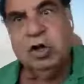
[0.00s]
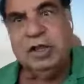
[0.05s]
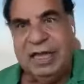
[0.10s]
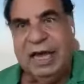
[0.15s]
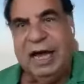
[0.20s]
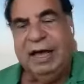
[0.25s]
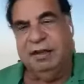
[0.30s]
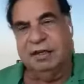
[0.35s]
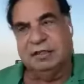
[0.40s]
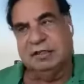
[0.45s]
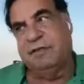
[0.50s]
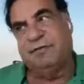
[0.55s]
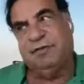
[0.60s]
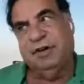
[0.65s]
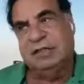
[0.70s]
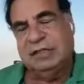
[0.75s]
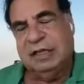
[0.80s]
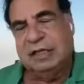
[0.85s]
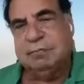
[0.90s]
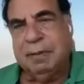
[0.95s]
all the other
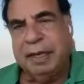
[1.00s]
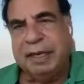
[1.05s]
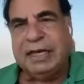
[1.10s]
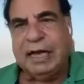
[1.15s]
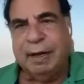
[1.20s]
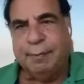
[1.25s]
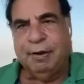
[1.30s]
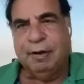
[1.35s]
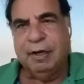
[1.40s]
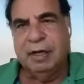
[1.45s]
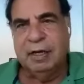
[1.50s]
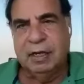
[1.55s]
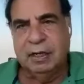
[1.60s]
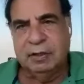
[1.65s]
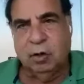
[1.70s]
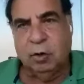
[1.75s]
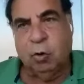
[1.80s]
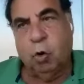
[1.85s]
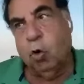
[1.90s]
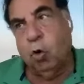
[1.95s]
sufferings that may come up,
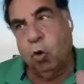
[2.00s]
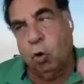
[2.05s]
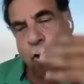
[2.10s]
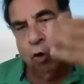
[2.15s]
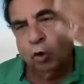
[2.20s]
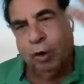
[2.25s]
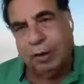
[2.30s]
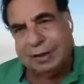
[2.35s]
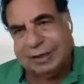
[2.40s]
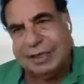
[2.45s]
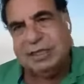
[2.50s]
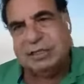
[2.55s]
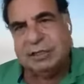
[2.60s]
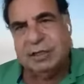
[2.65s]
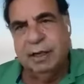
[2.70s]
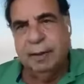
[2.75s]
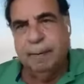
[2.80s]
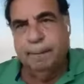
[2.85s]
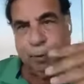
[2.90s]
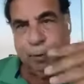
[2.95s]
or, or at
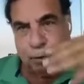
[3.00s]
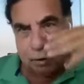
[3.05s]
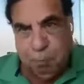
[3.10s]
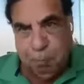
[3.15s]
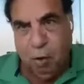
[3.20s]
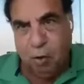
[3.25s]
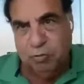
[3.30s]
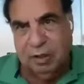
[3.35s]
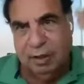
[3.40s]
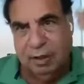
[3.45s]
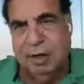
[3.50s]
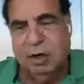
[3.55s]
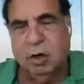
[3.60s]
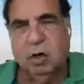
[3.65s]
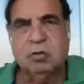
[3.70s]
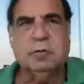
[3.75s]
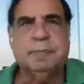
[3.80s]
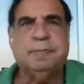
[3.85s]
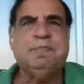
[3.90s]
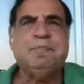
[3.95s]
least postpone them a
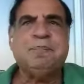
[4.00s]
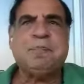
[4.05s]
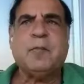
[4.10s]
lot